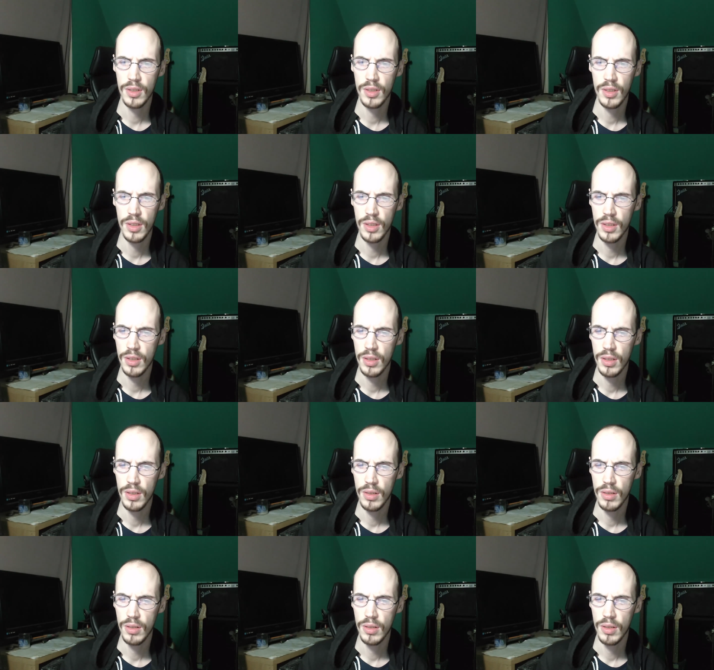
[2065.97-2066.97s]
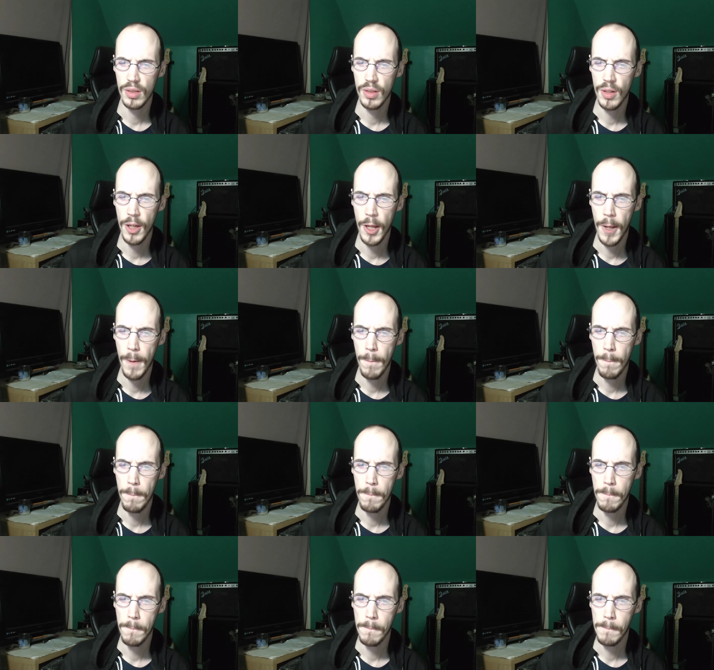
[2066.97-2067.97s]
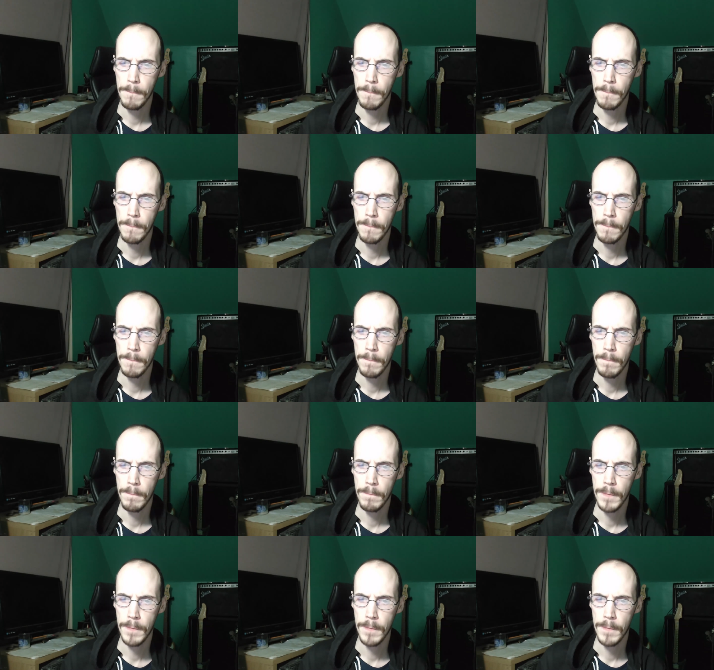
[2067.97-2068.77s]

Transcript: (no one is talking)